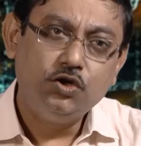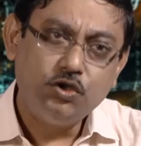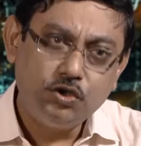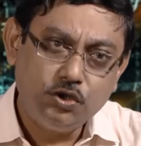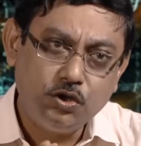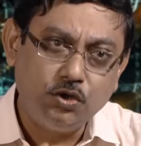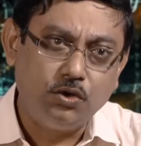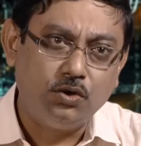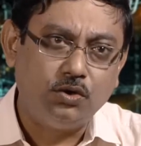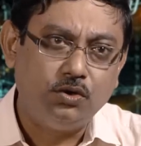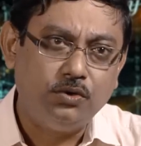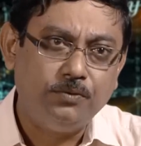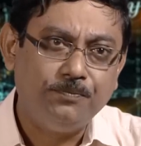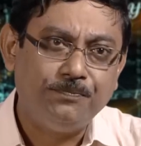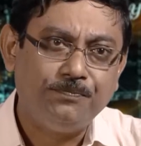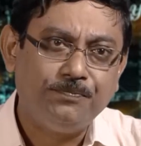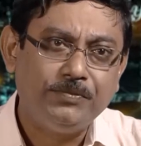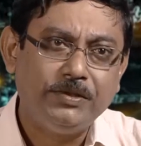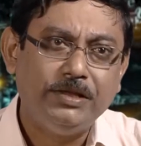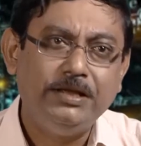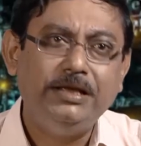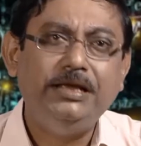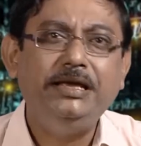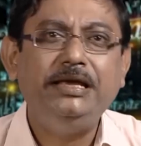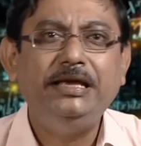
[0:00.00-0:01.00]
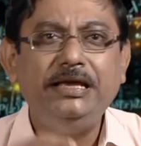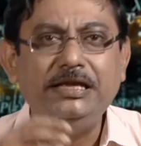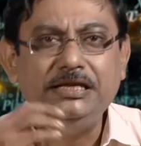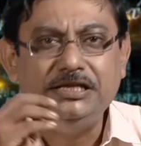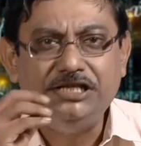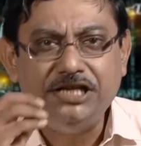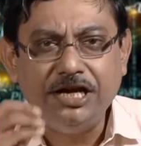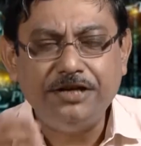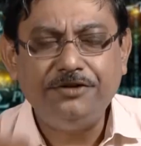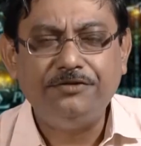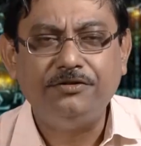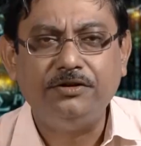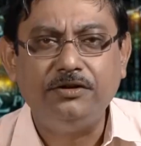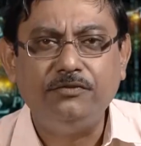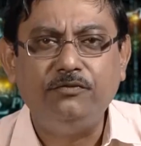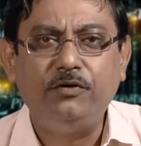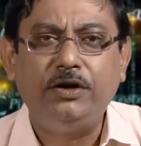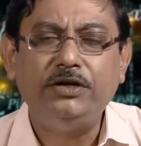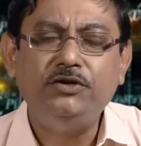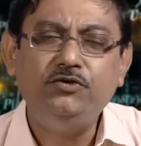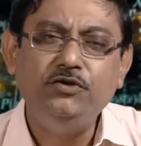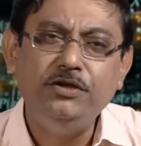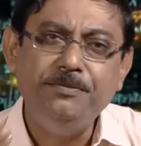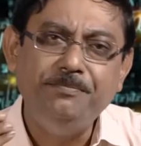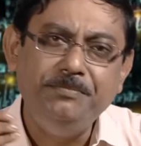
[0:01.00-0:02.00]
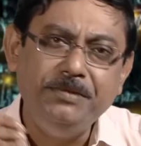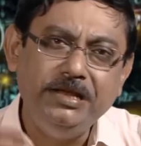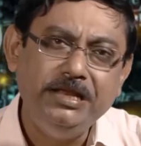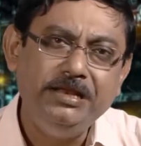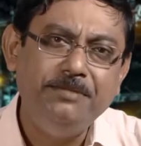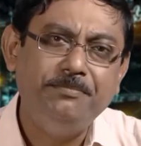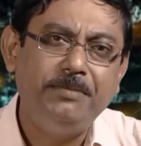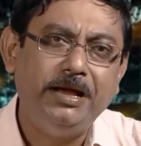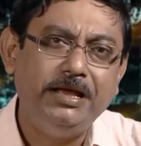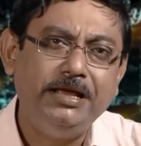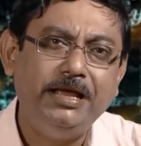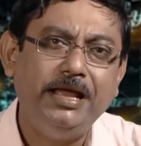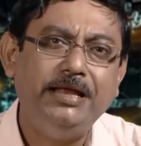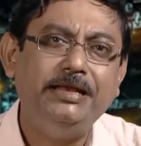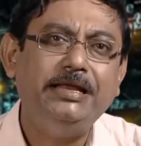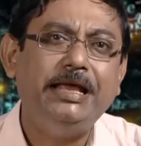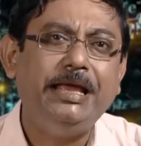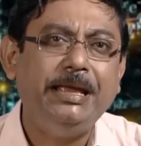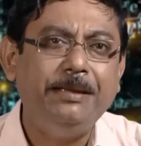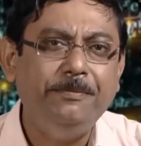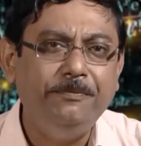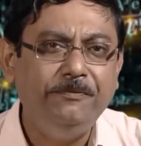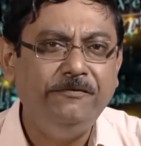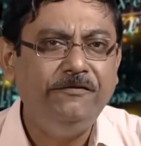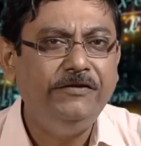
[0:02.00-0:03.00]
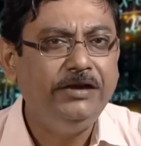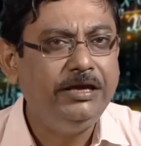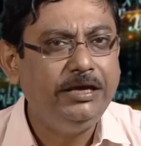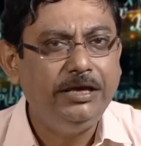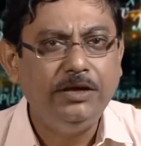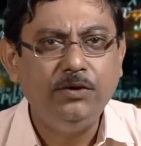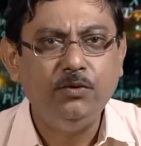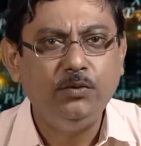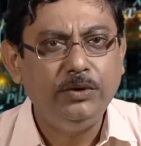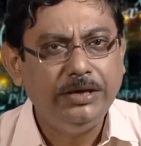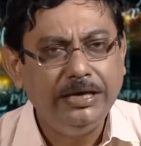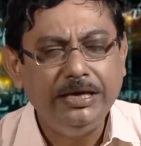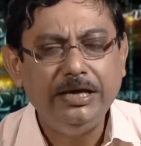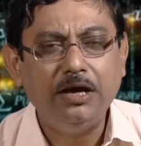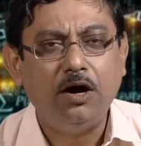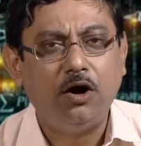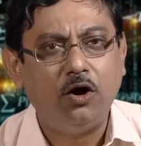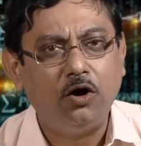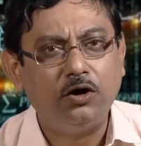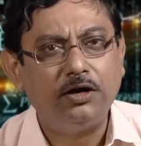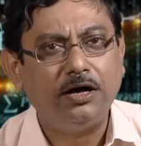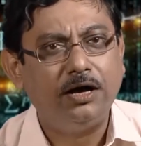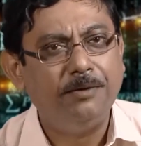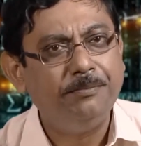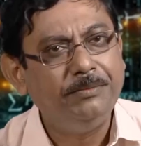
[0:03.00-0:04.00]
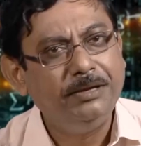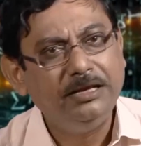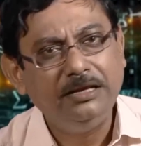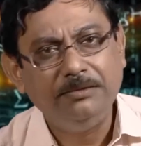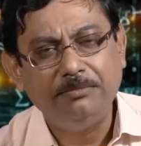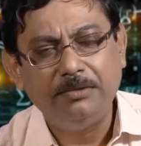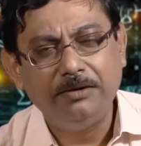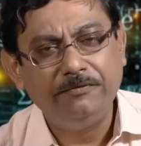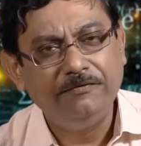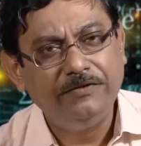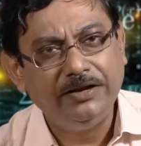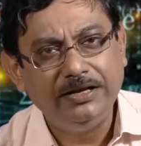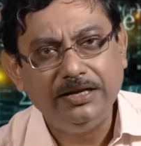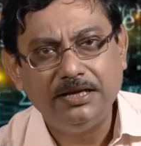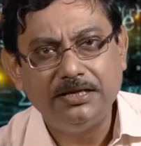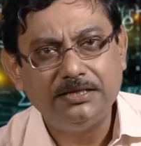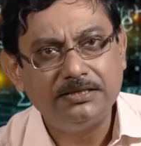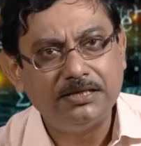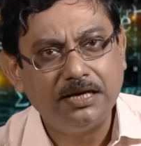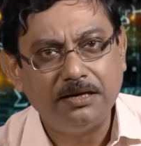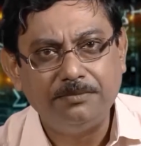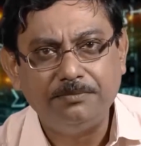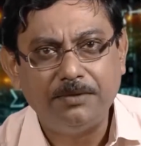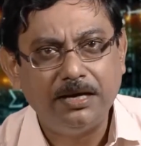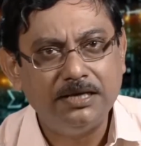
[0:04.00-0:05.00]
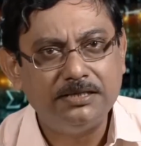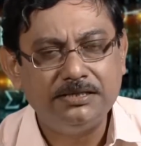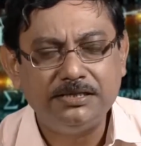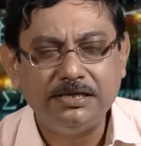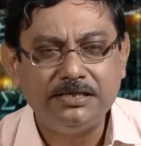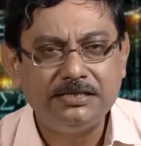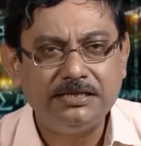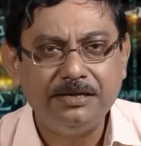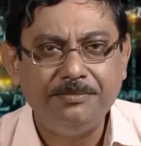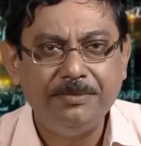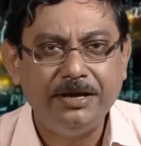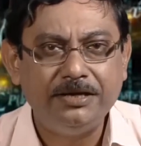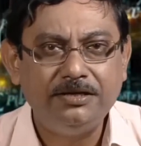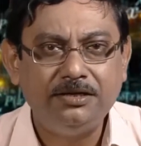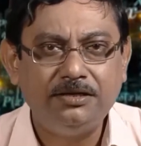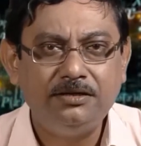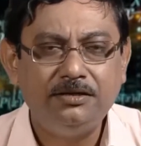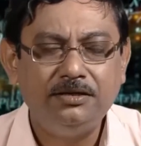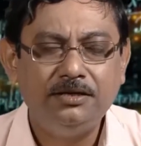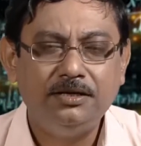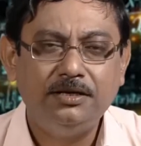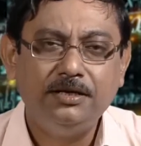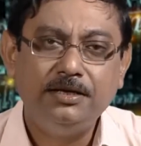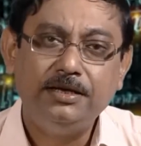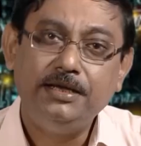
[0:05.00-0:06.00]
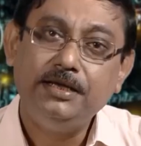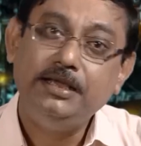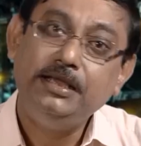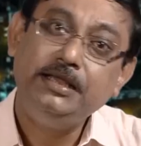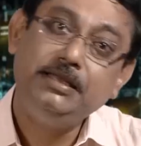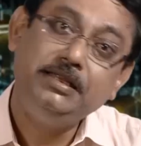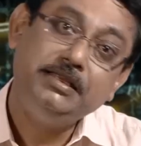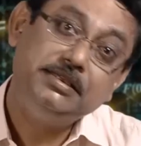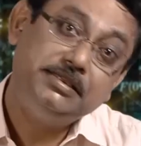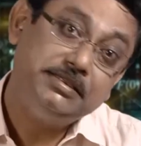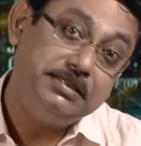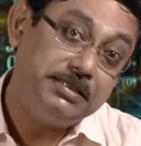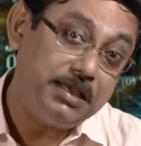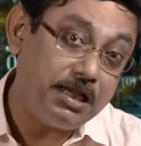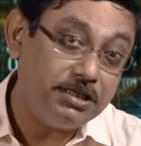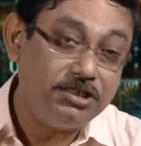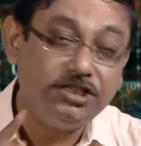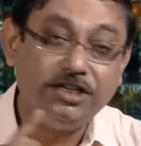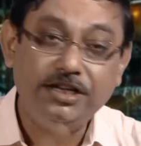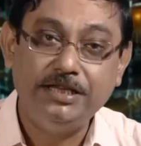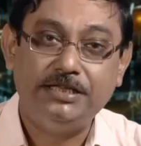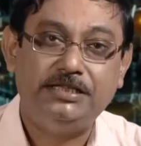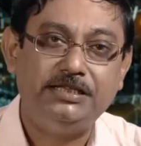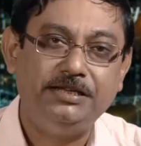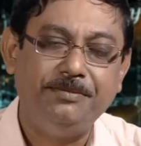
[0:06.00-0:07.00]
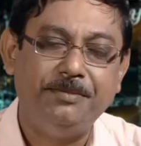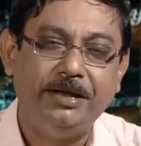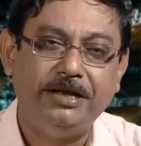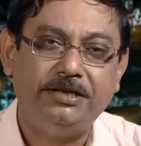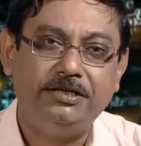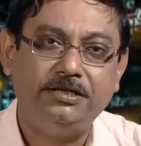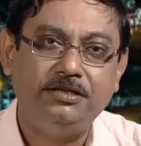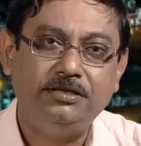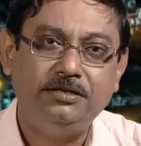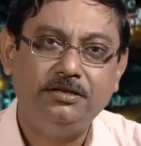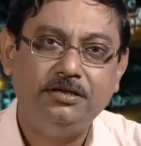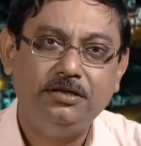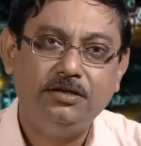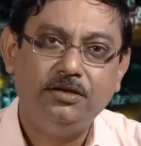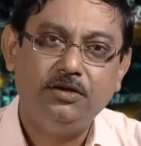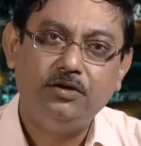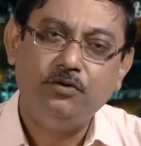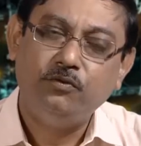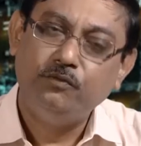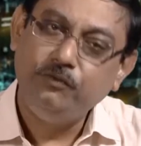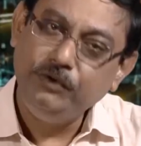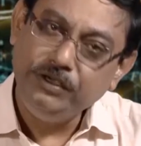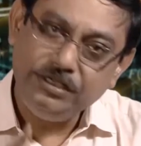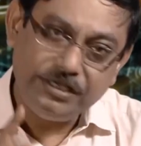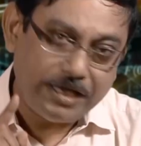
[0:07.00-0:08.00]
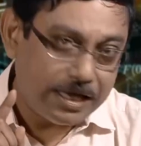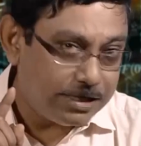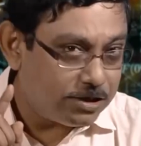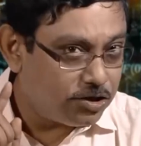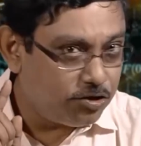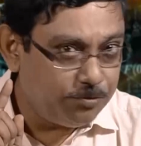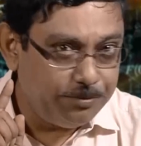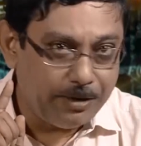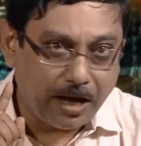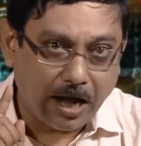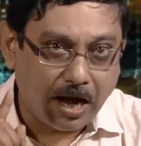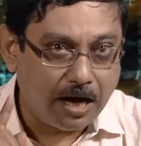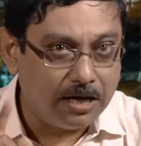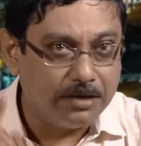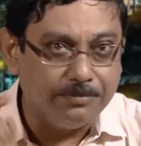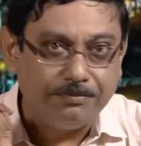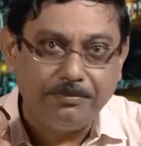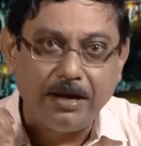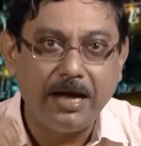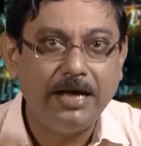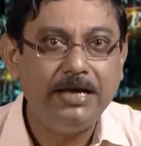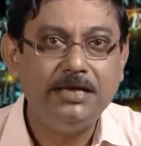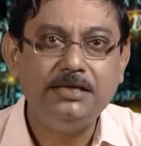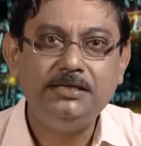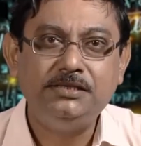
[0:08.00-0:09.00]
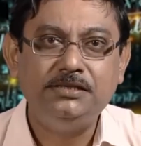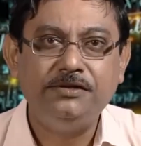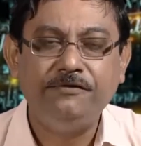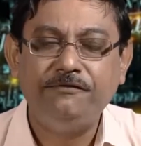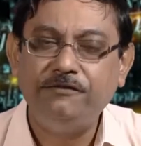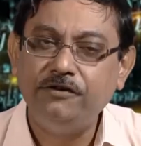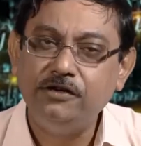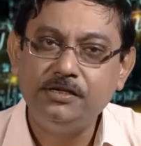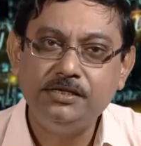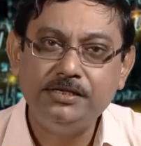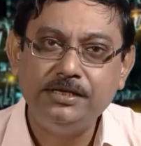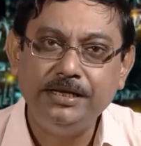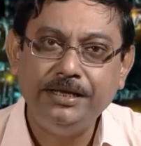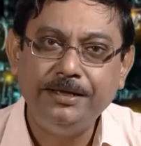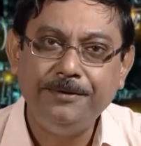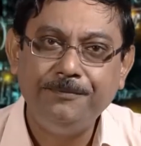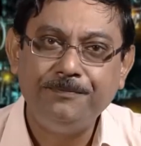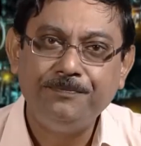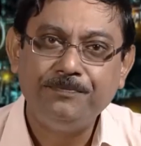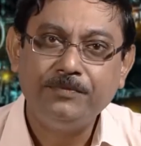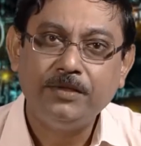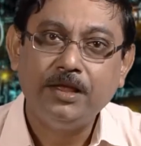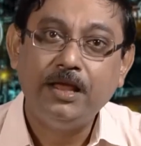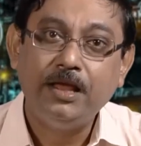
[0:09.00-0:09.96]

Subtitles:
So in general, what do we mean by an MVUE or a minimum variance unbiased estimator? It is such an estimator which has to be unbiased firstly,